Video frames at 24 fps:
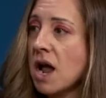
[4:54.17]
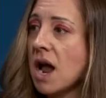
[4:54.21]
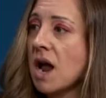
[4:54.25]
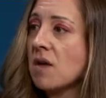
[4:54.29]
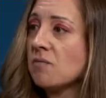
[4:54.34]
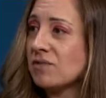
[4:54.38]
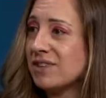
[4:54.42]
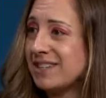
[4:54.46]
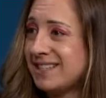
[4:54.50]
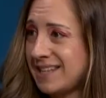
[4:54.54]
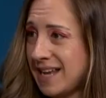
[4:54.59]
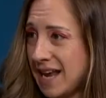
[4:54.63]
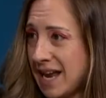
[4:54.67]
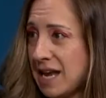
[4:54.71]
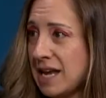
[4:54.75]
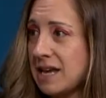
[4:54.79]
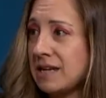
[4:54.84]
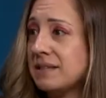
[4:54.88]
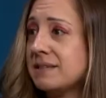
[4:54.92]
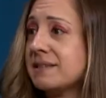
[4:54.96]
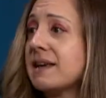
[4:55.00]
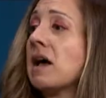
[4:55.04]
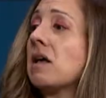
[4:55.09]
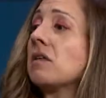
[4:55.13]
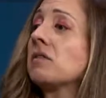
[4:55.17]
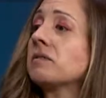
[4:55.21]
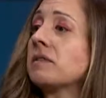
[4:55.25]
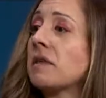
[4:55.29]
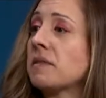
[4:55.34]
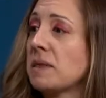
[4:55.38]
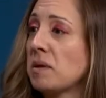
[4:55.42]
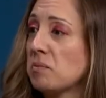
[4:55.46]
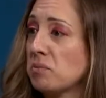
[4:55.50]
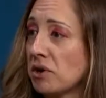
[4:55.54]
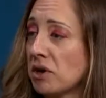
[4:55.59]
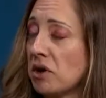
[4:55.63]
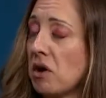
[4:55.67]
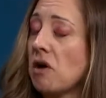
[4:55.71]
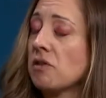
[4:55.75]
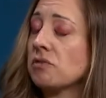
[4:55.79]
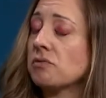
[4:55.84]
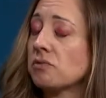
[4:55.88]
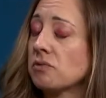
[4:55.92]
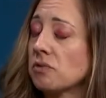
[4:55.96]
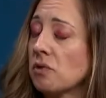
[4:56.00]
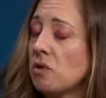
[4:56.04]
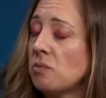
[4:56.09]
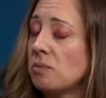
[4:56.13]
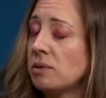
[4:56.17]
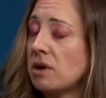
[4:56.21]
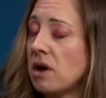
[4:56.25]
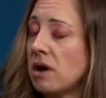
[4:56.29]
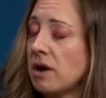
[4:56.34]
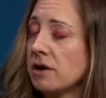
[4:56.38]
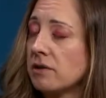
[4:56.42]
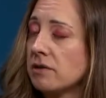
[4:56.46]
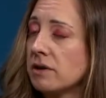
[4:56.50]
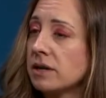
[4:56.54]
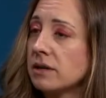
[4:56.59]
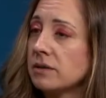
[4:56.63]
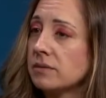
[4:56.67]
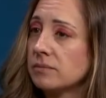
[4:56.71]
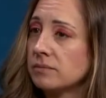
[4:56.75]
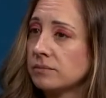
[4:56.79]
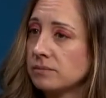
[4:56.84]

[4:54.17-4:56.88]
and retain talent that they bring on through open hiring?